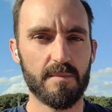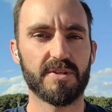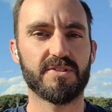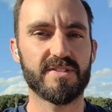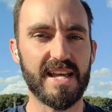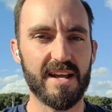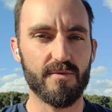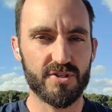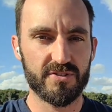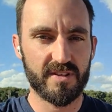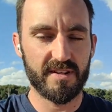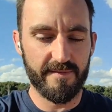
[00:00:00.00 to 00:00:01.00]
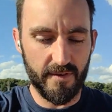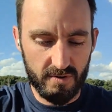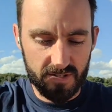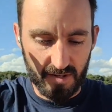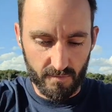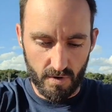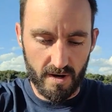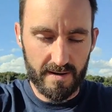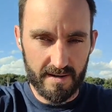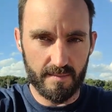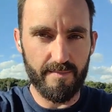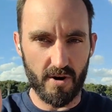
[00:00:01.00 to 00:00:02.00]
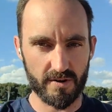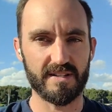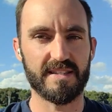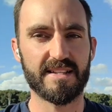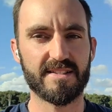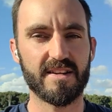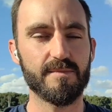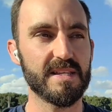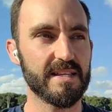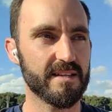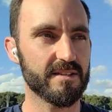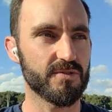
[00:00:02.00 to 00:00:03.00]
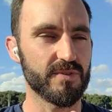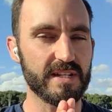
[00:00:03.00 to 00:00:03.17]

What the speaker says: But today we're just going to focus on one little part, and that's going to be to